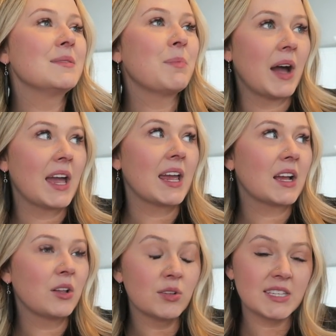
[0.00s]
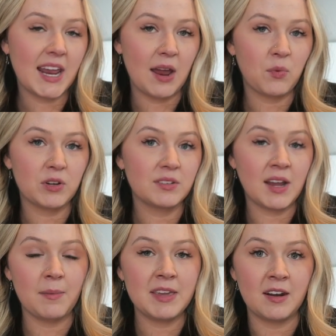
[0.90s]
my clothes that I had were
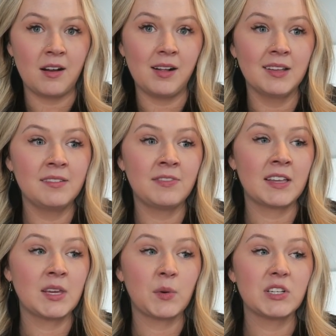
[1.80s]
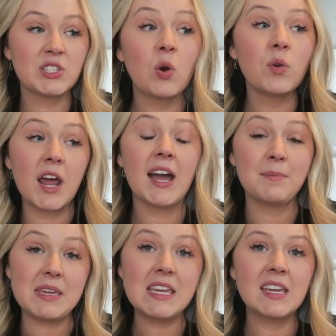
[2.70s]
not me at all. In fact, they were so
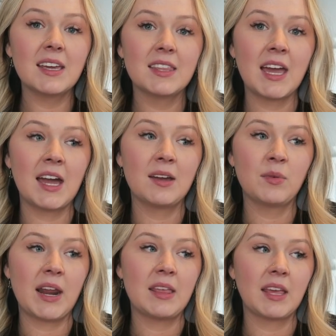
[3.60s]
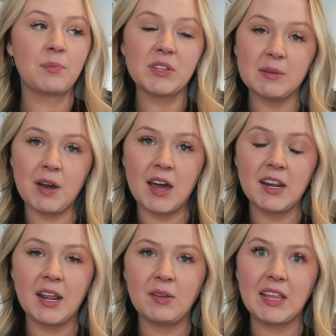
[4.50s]
not me that when I like put them
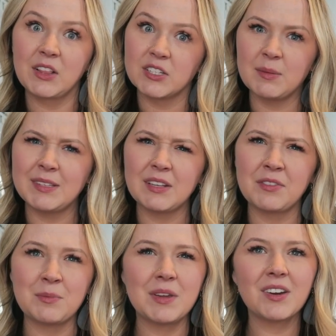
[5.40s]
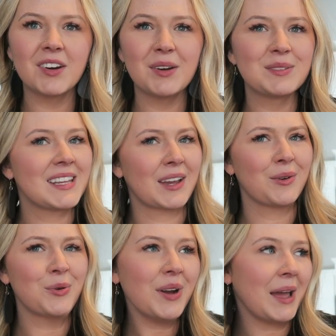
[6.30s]
on and I like looked at myself in the mirror, I was like,
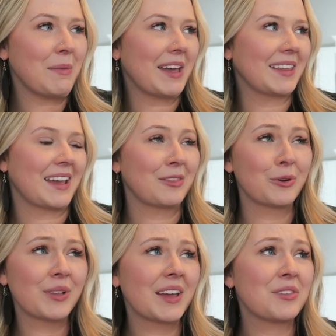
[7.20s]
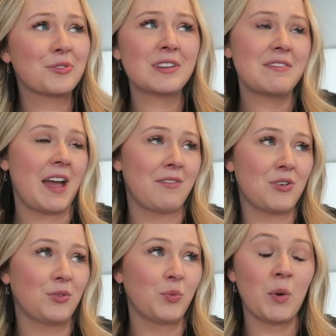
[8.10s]
who am I? Like I look like a
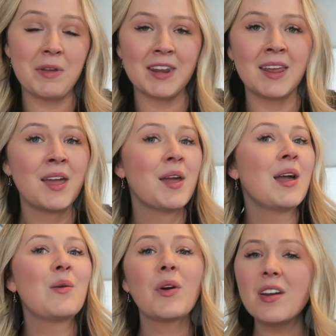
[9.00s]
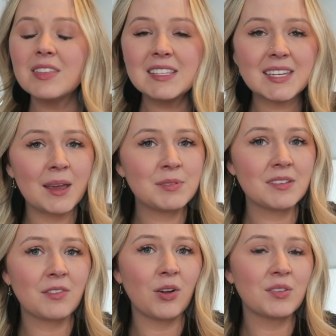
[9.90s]
35-year-old woman wearing these types
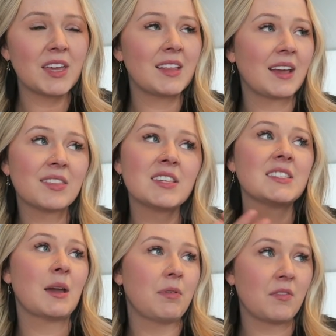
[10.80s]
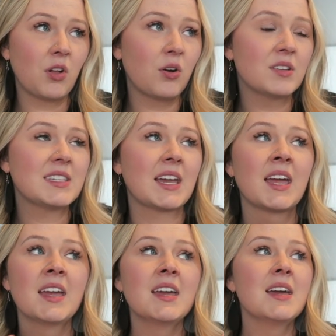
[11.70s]
of clothing, like this type of clothes,
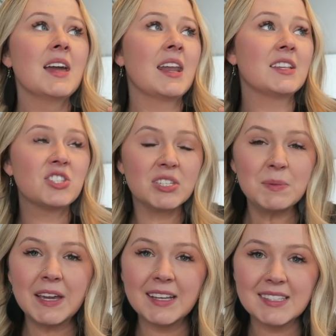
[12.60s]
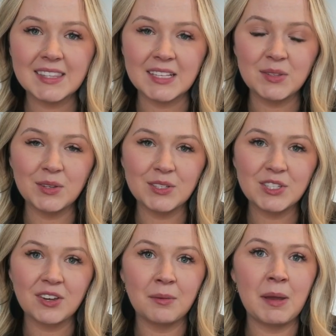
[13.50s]
like, and it's just because like that's what
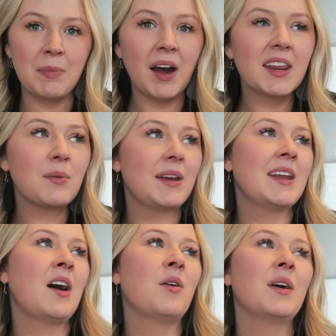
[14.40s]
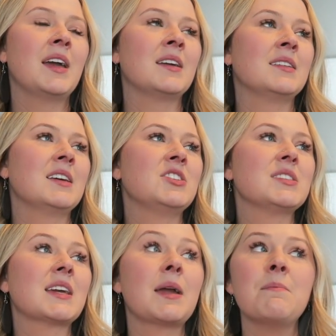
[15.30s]
looks good on my body right now. And it
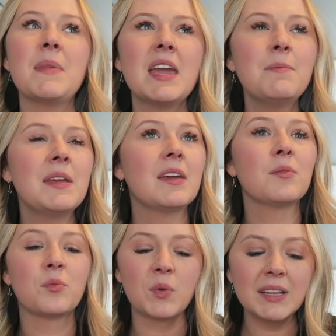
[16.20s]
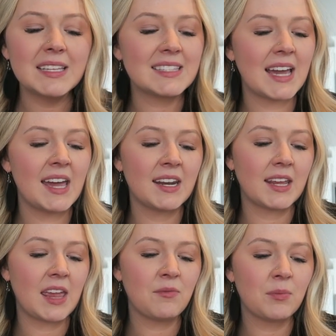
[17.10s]
just like, it made me really sad,
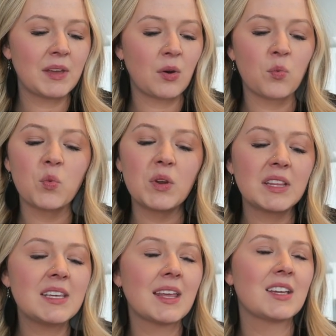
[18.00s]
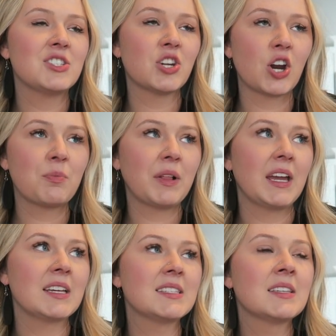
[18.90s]
and it came from like a really like dark
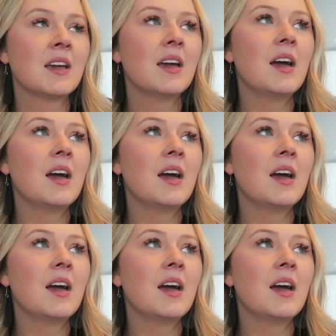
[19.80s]
place.